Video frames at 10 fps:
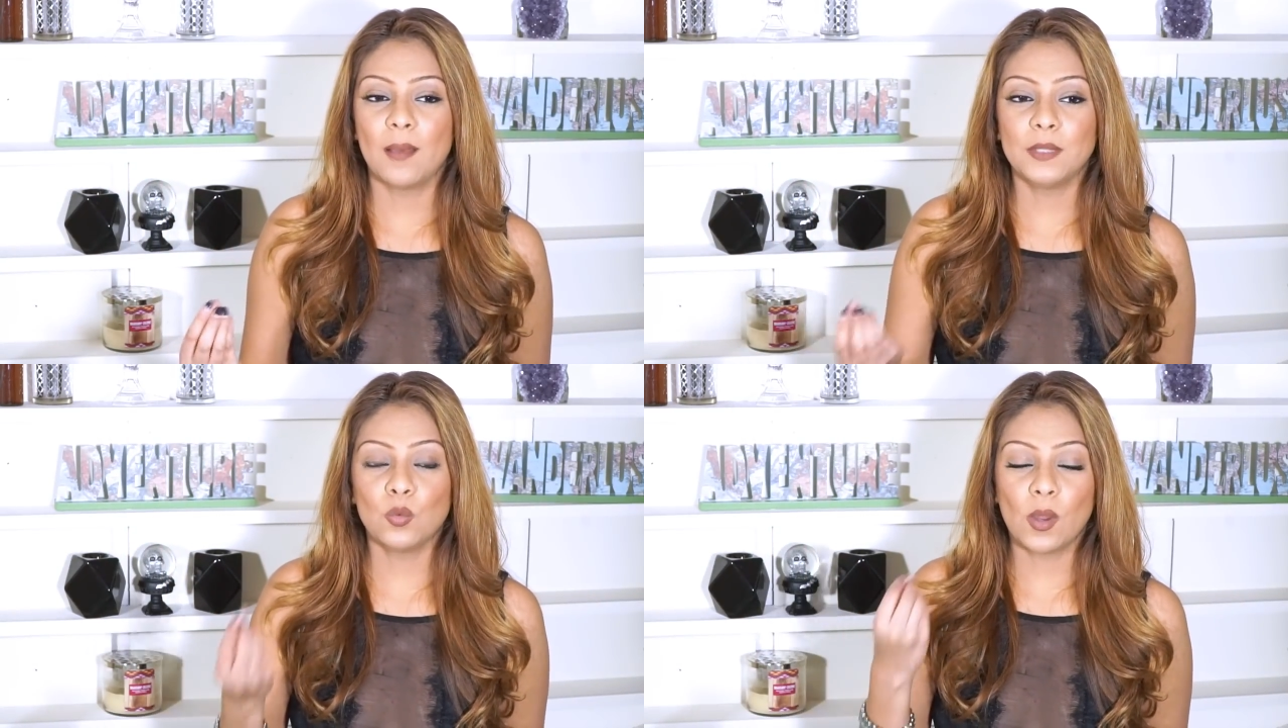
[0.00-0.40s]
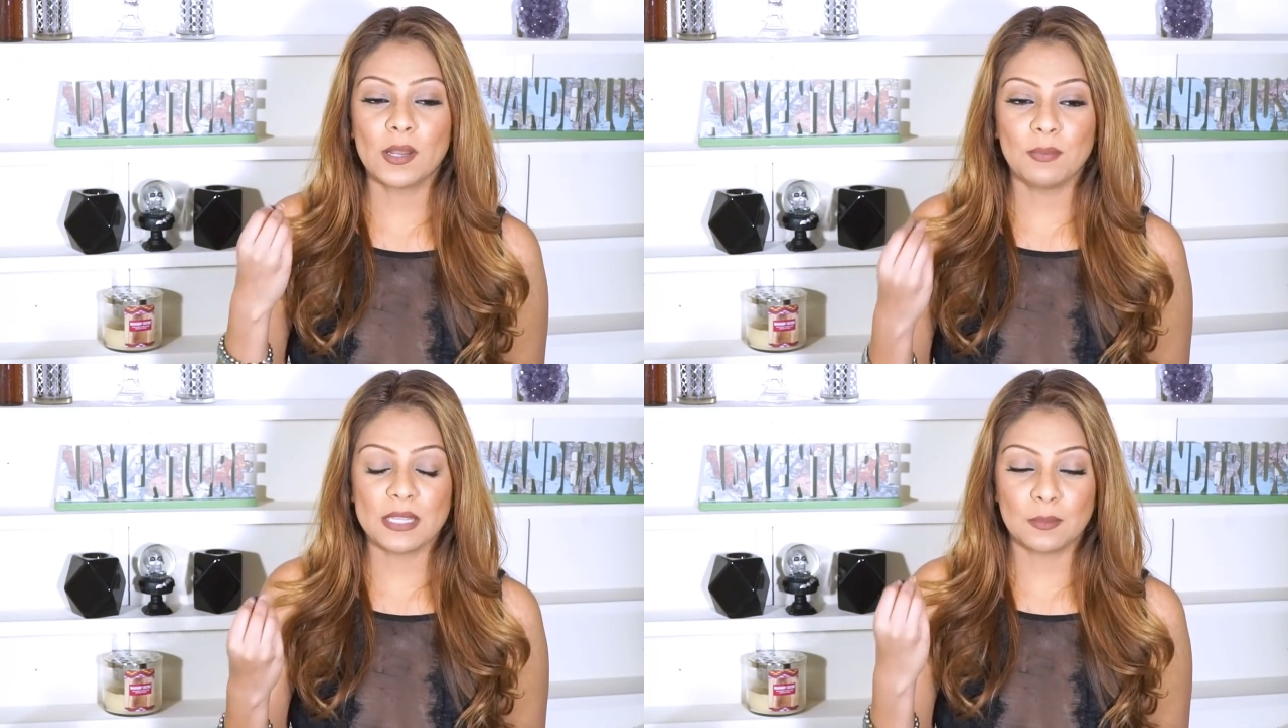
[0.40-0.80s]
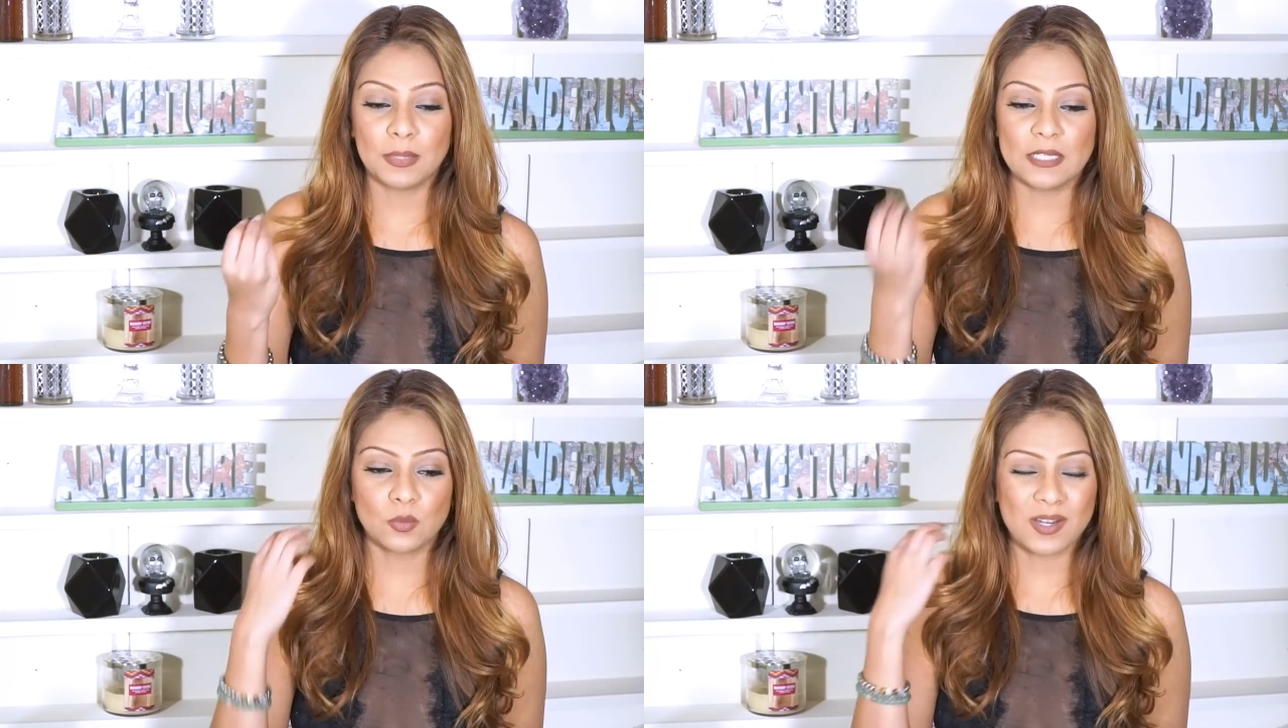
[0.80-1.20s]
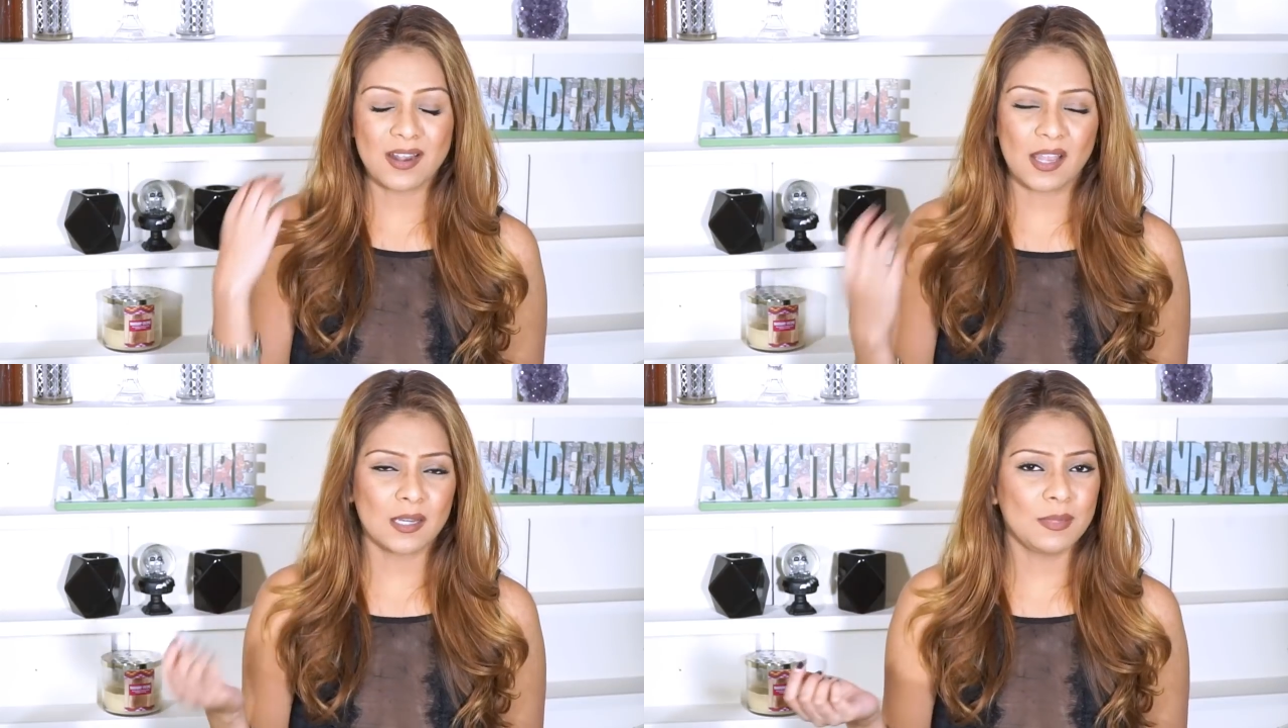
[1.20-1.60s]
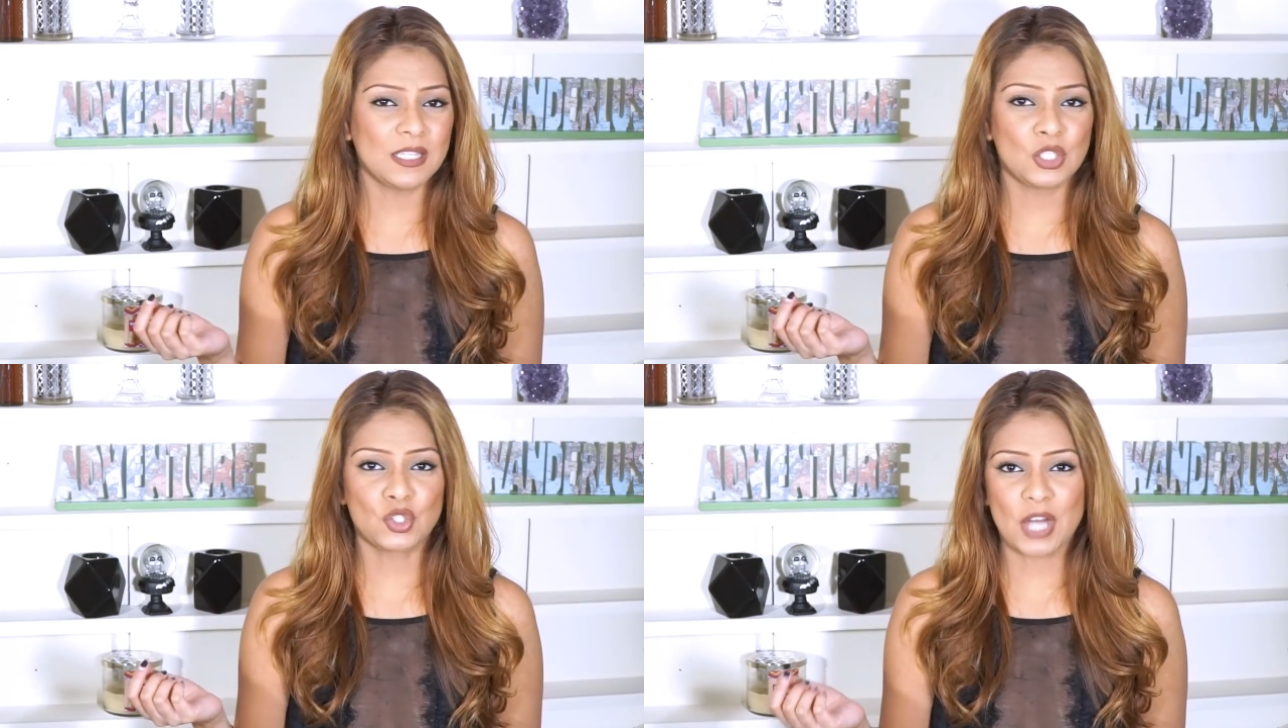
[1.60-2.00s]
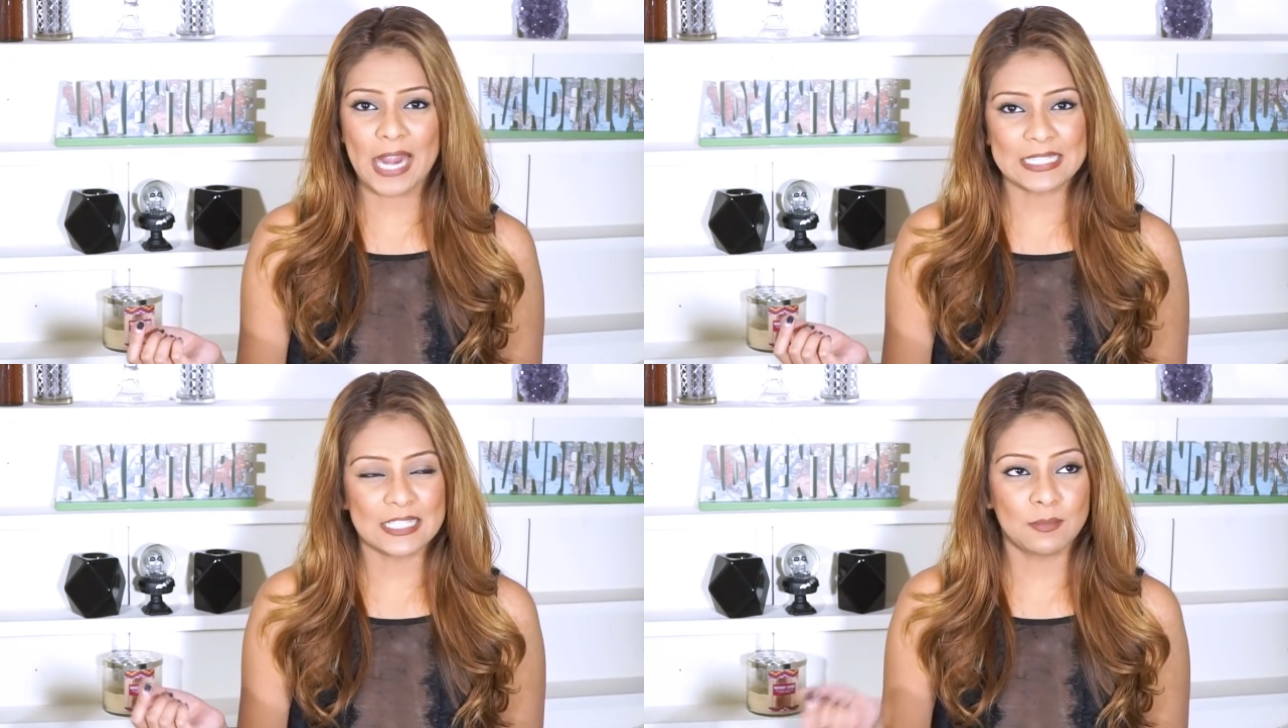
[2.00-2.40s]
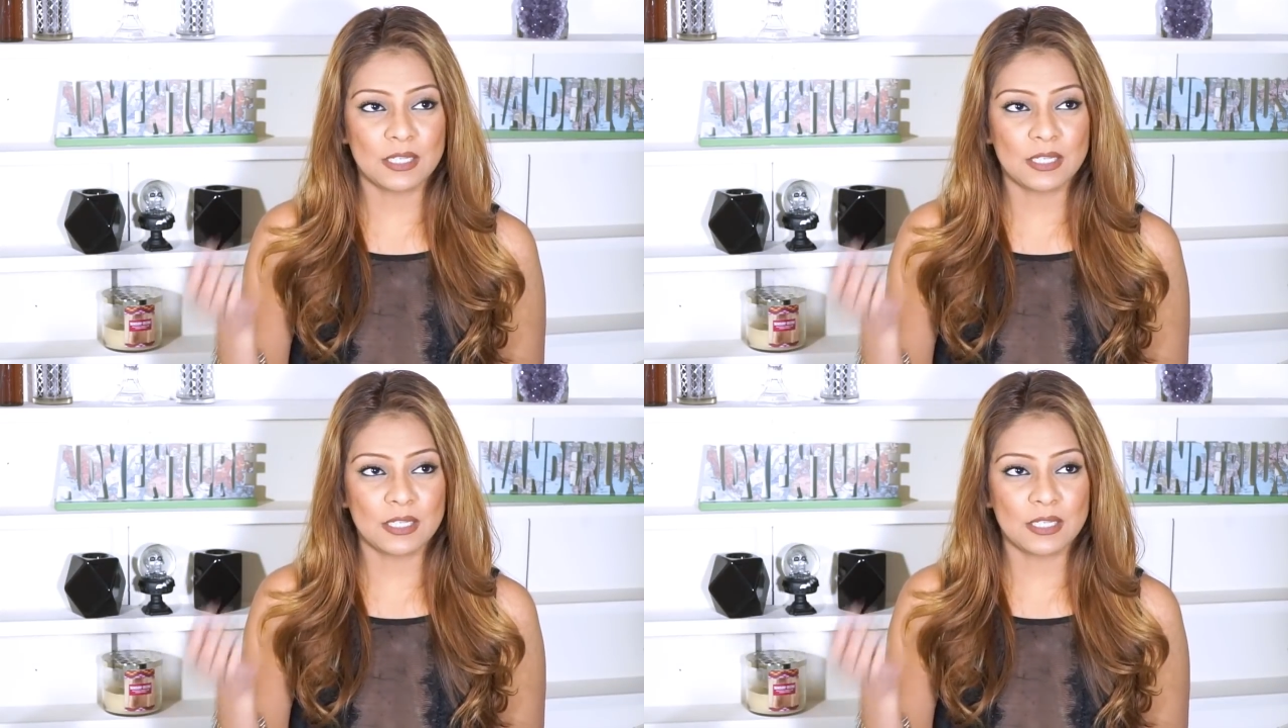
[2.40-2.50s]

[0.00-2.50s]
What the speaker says: You want to be in a place where you're not going to be distracted,